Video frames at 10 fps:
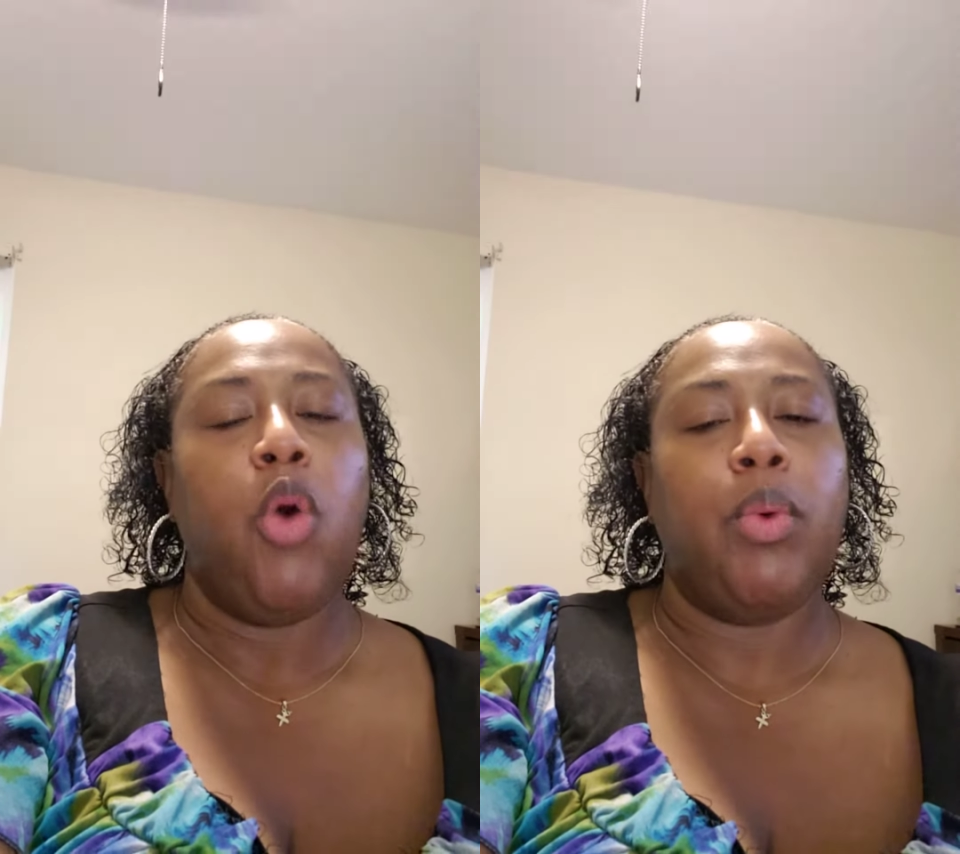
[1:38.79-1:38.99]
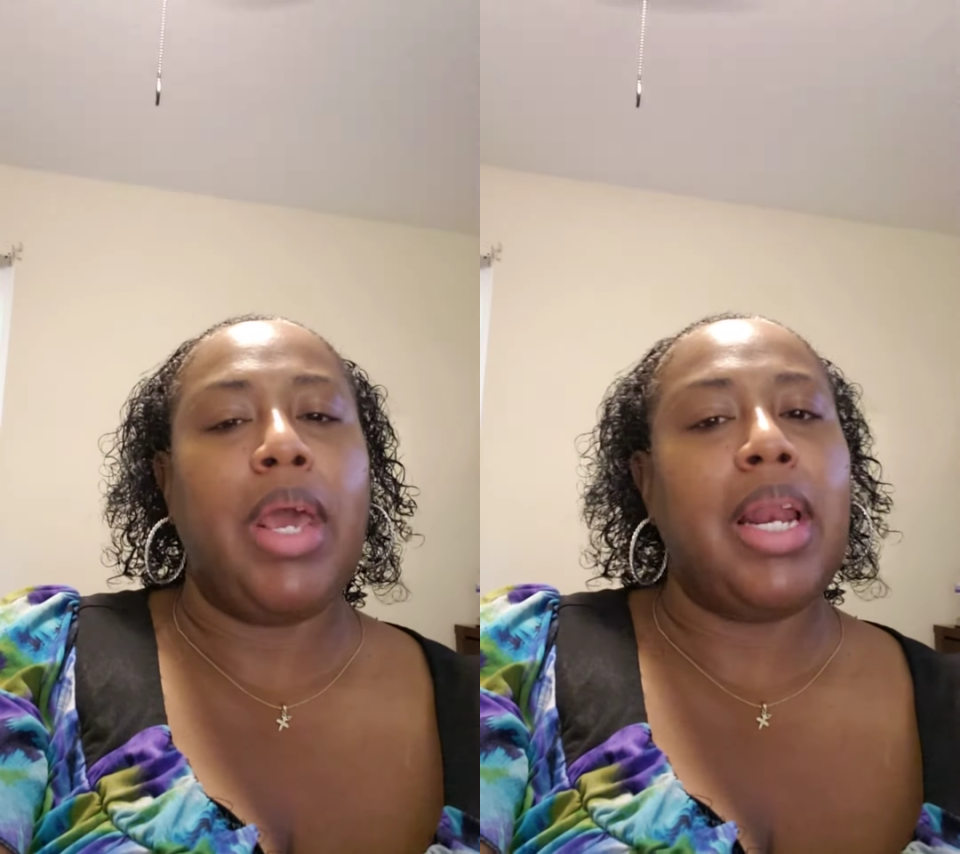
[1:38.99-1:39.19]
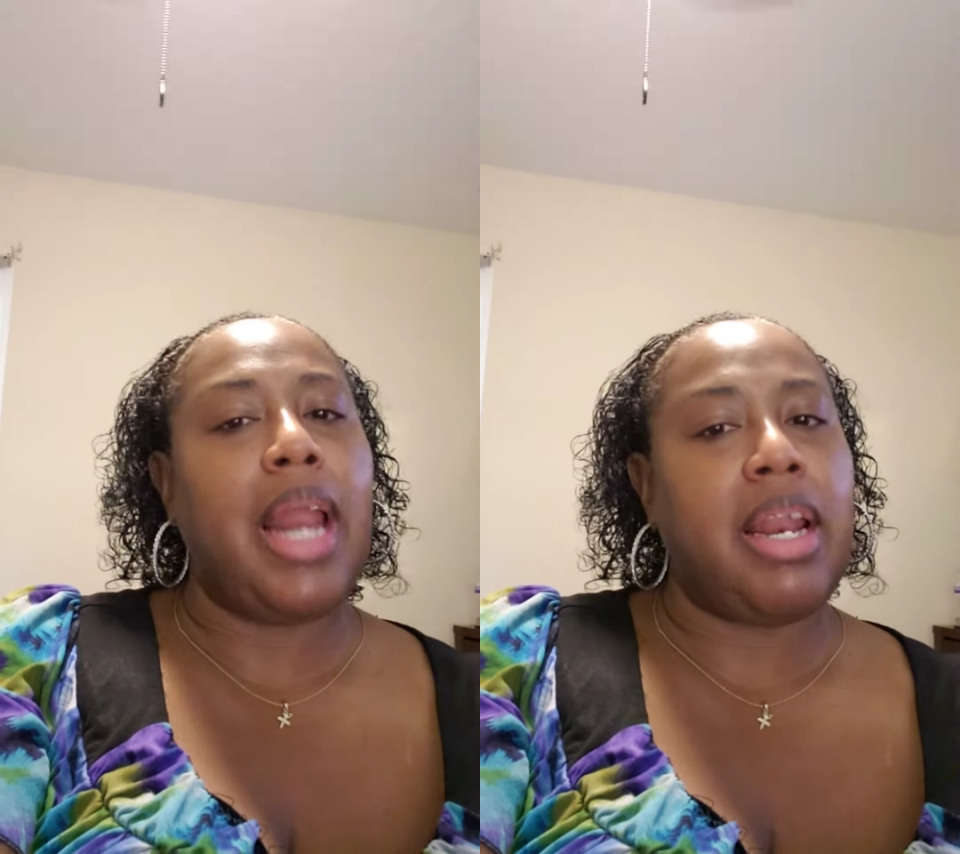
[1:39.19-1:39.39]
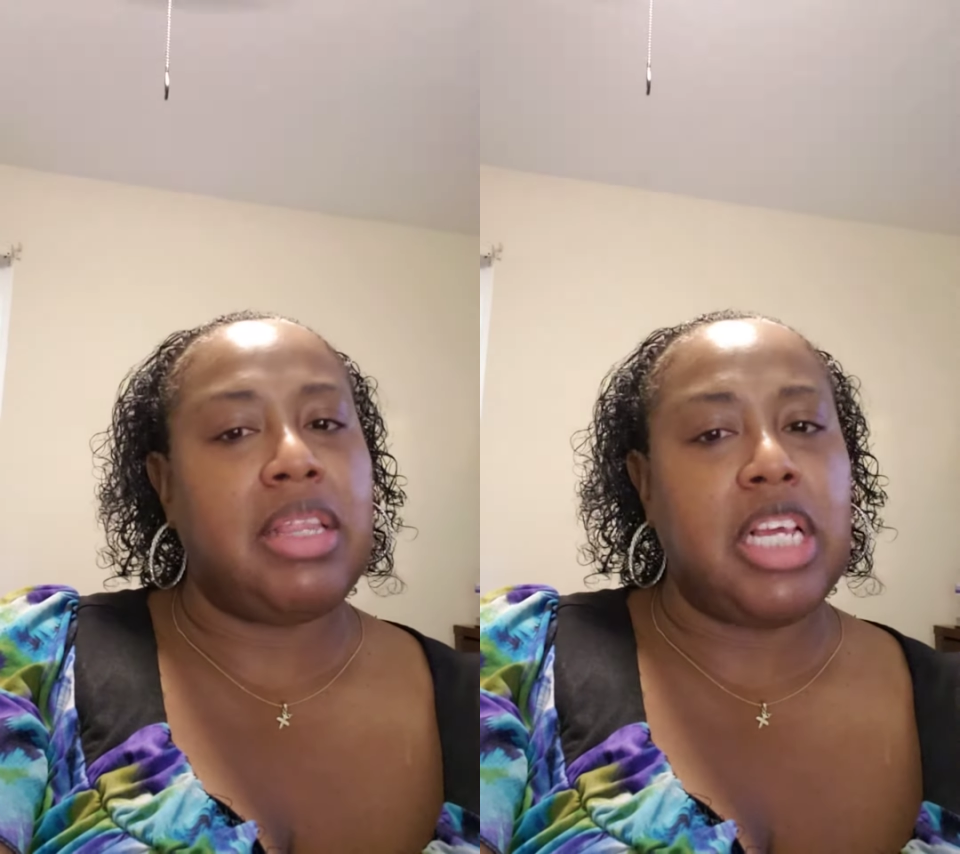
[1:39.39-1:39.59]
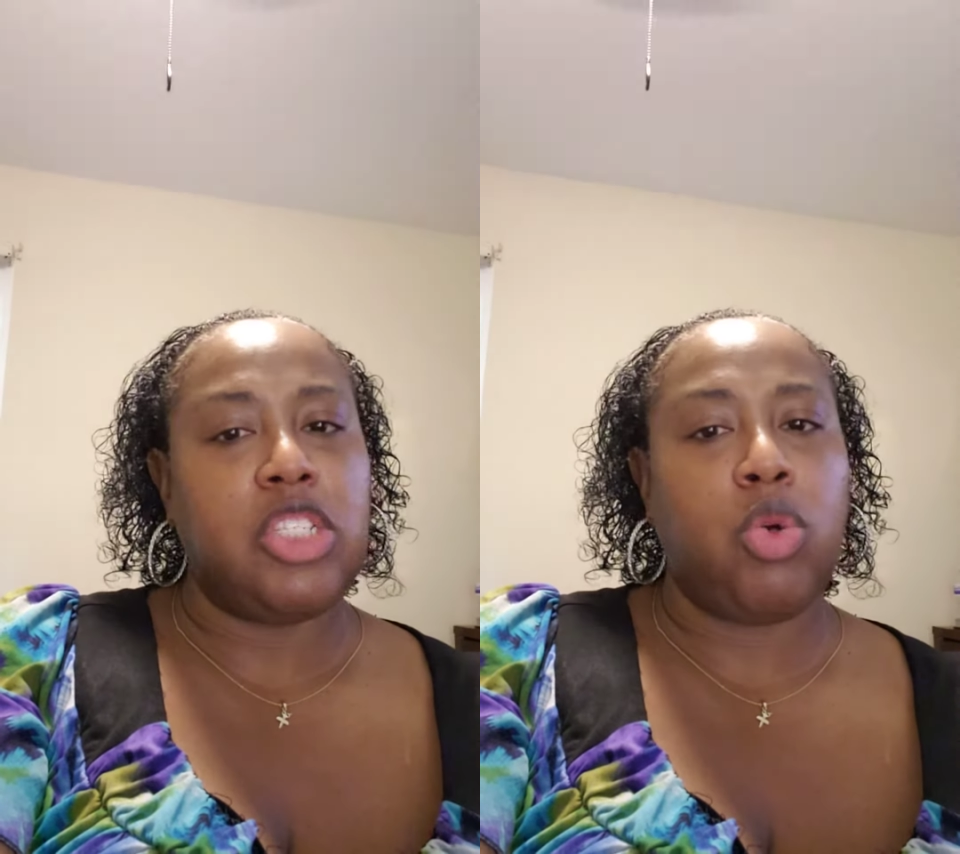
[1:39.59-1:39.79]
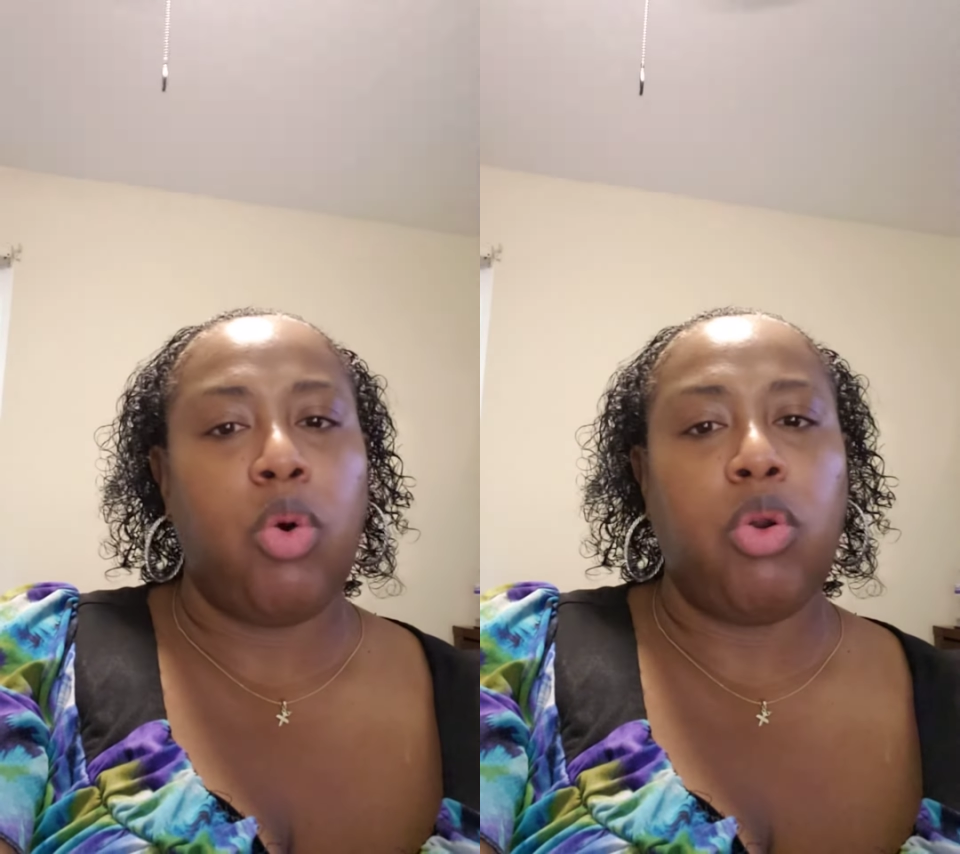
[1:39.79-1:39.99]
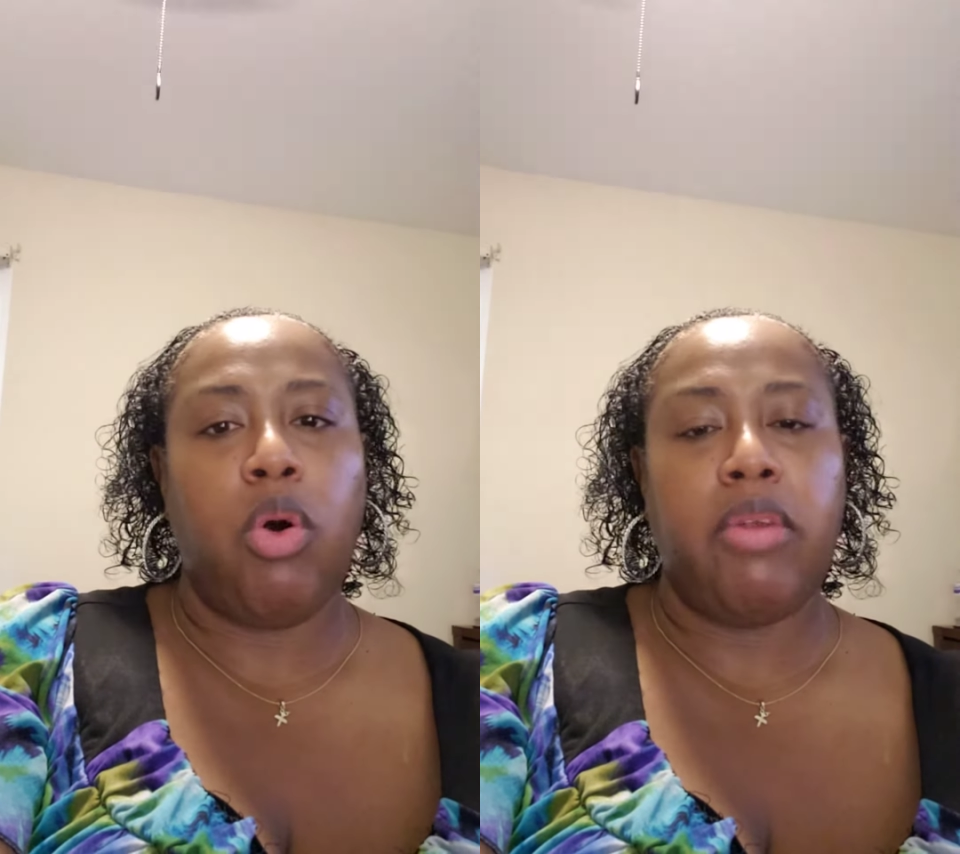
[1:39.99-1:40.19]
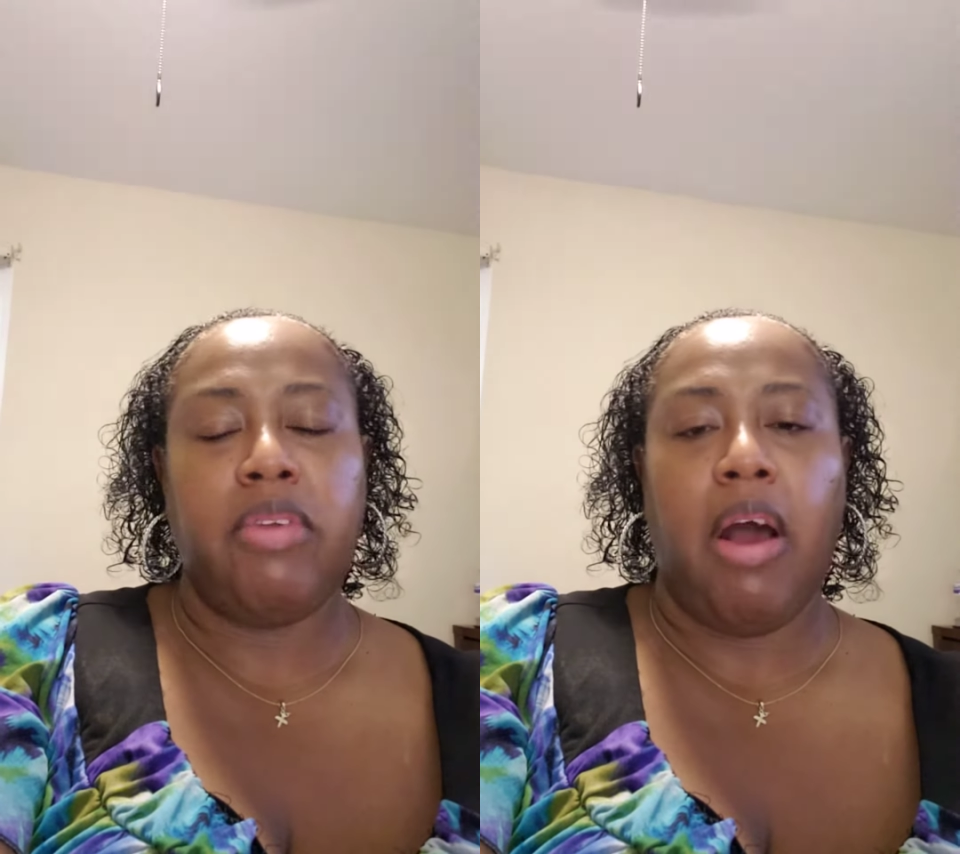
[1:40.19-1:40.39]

we had a lot of things going on